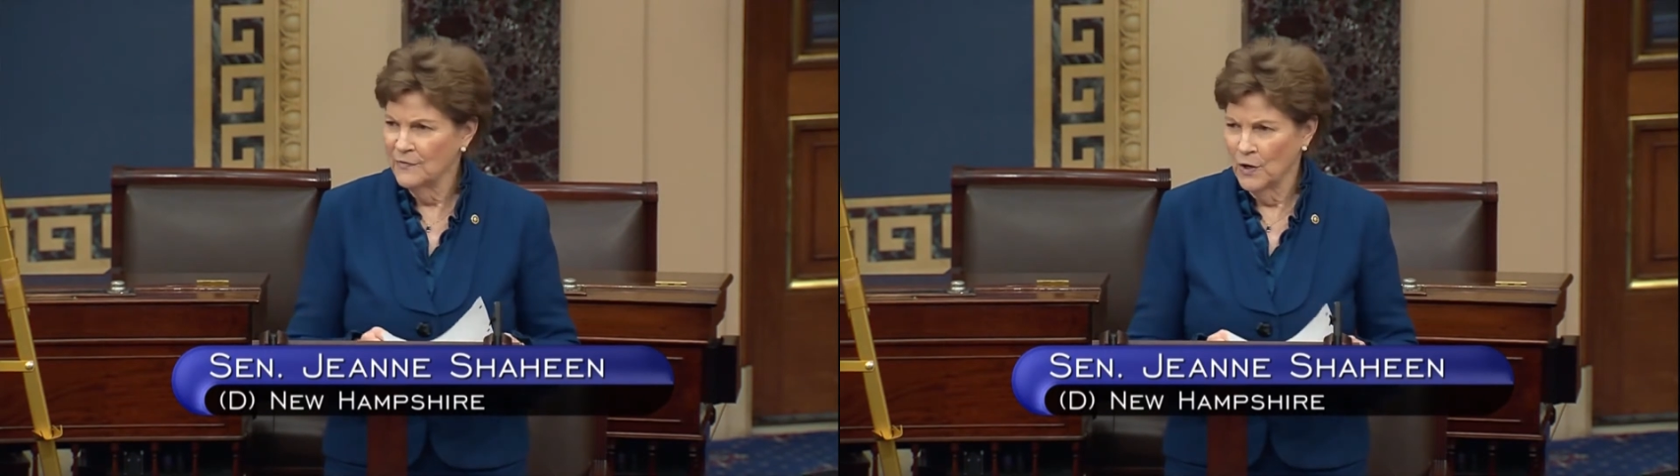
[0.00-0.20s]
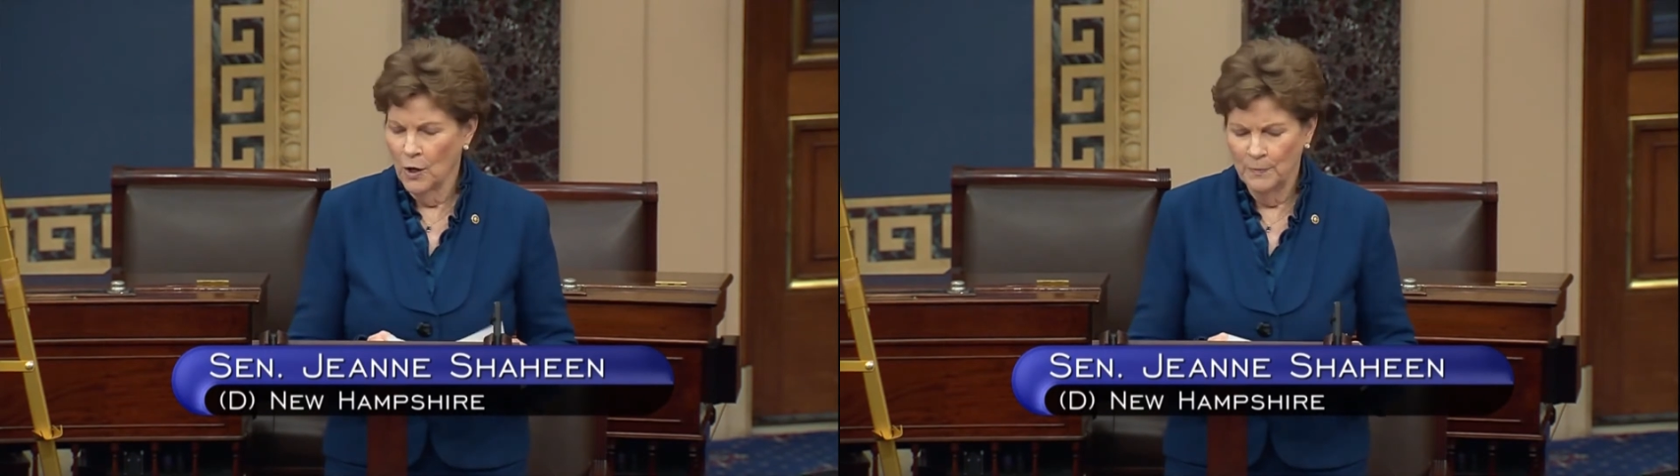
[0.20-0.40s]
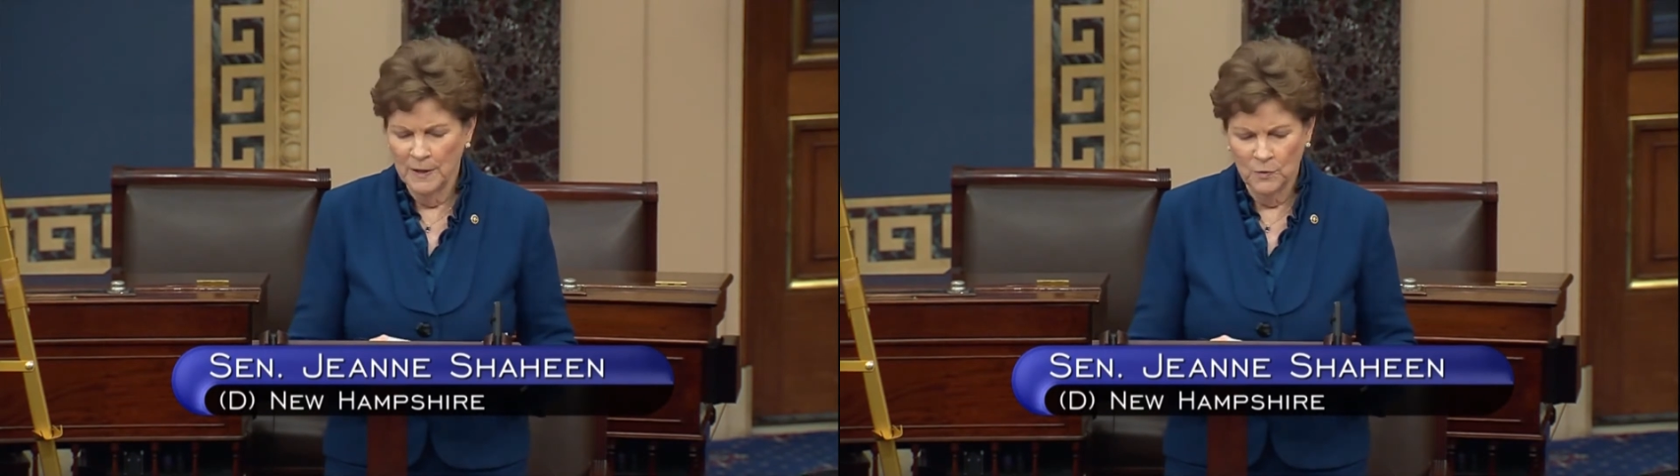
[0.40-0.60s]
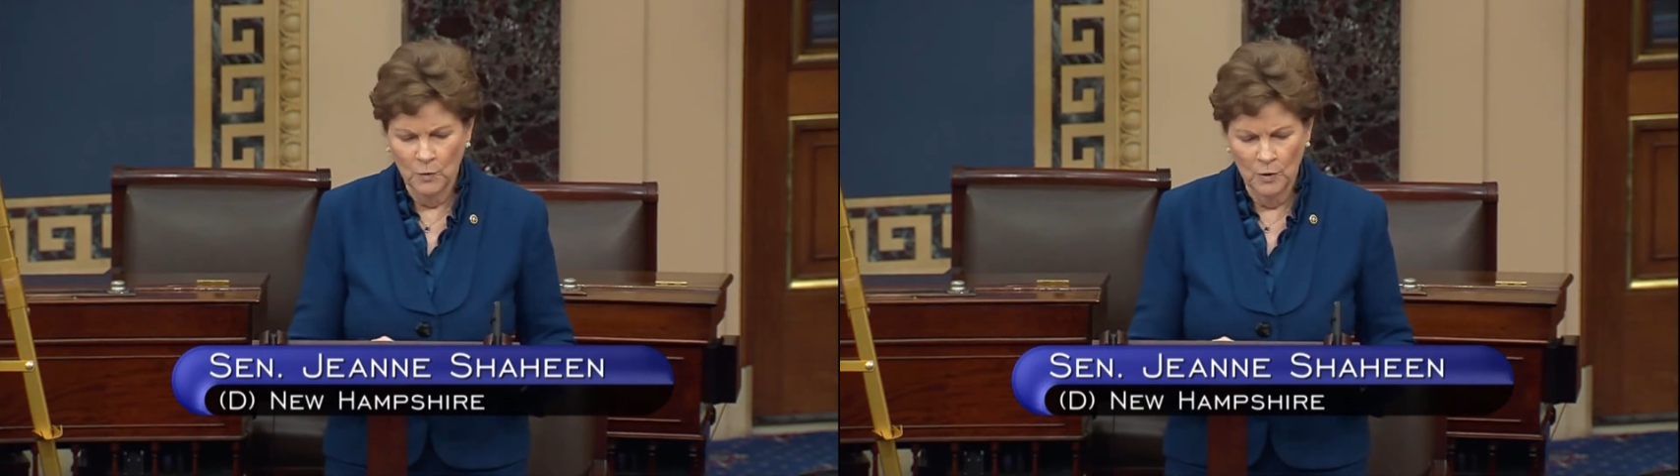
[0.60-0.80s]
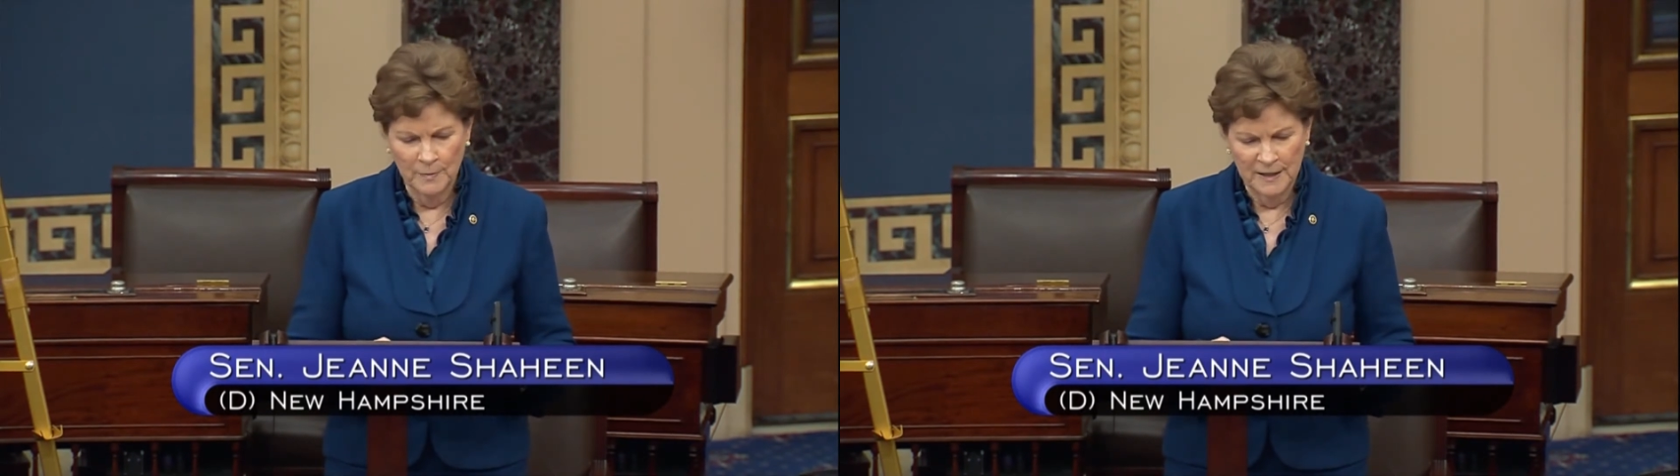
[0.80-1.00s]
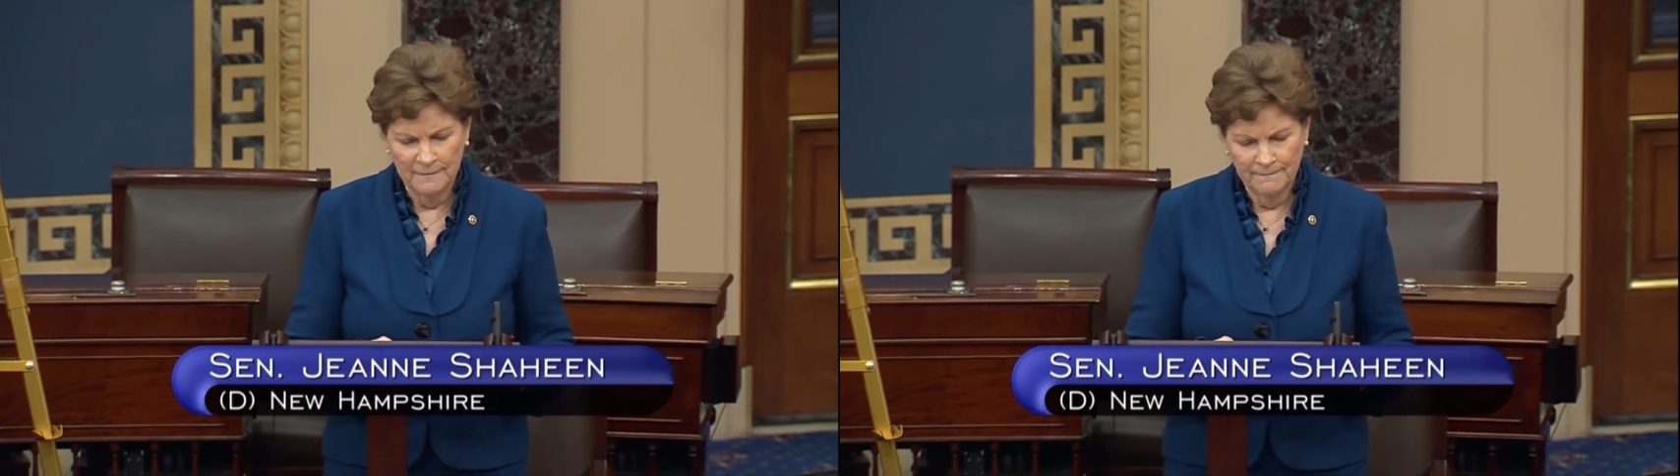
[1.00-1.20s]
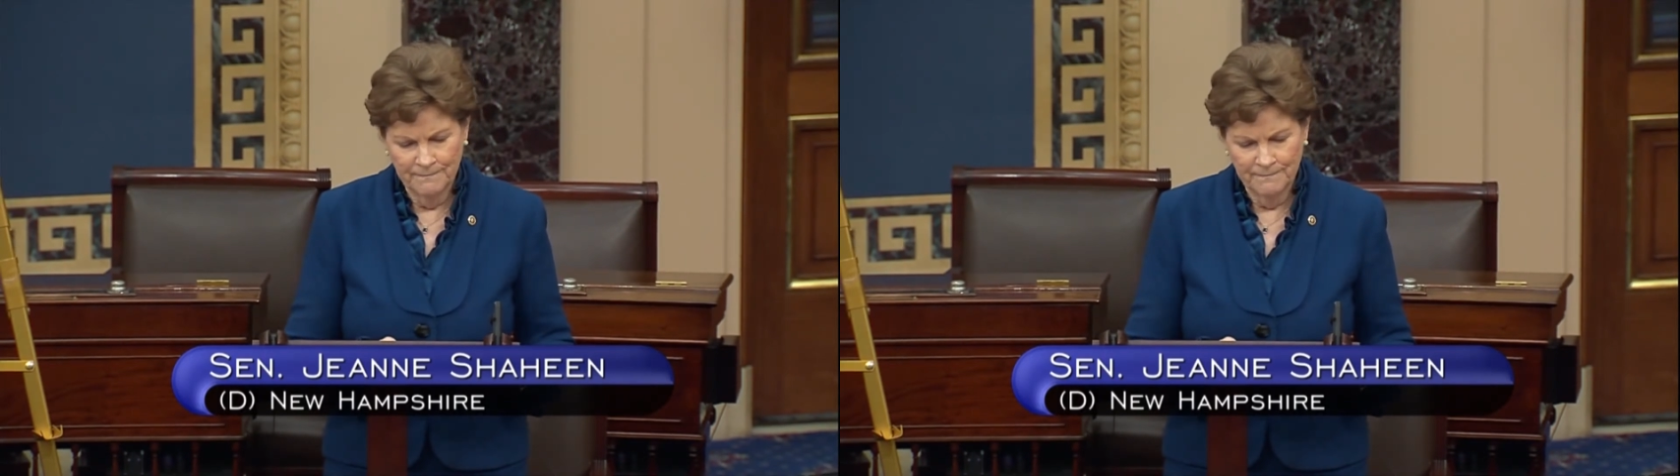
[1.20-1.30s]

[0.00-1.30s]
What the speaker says: for open enrollment.